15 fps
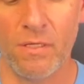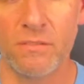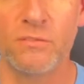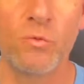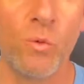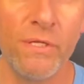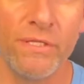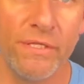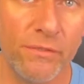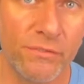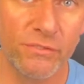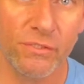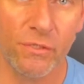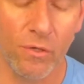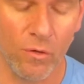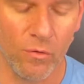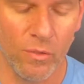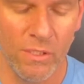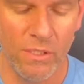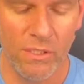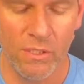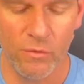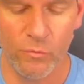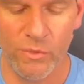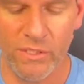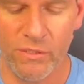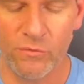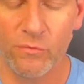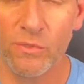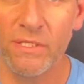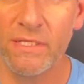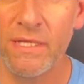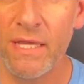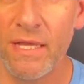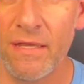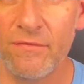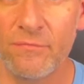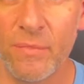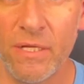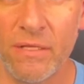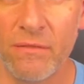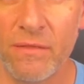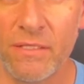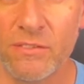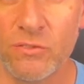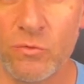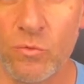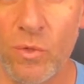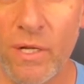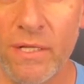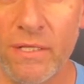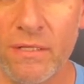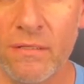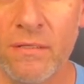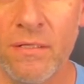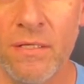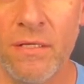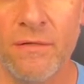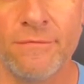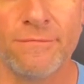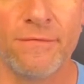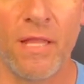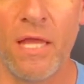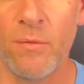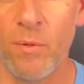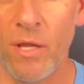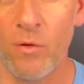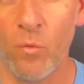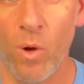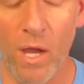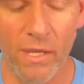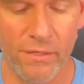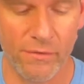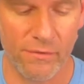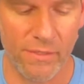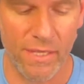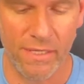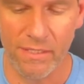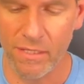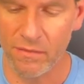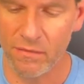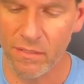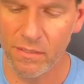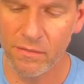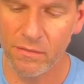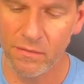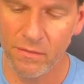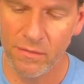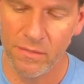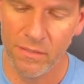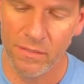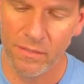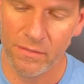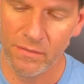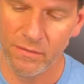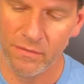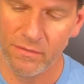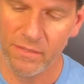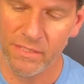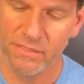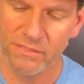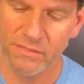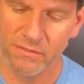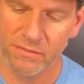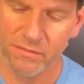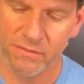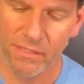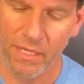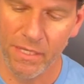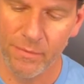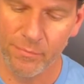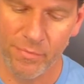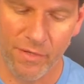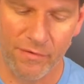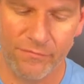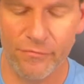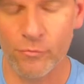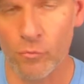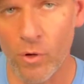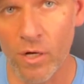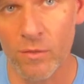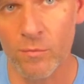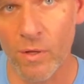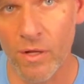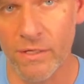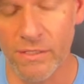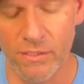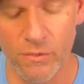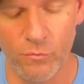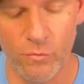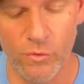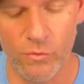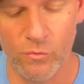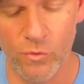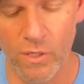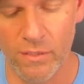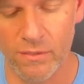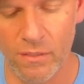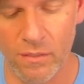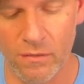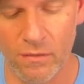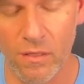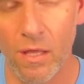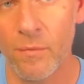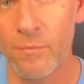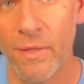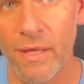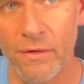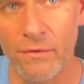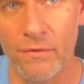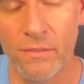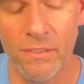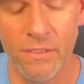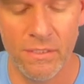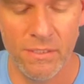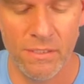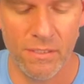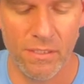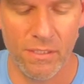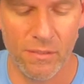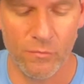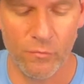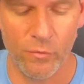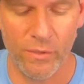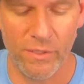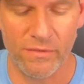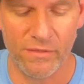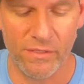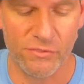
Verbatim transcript: 20 years ago, we didn't really have many things running fly-by-wire, and I think this type of throttle body would run a lot better with a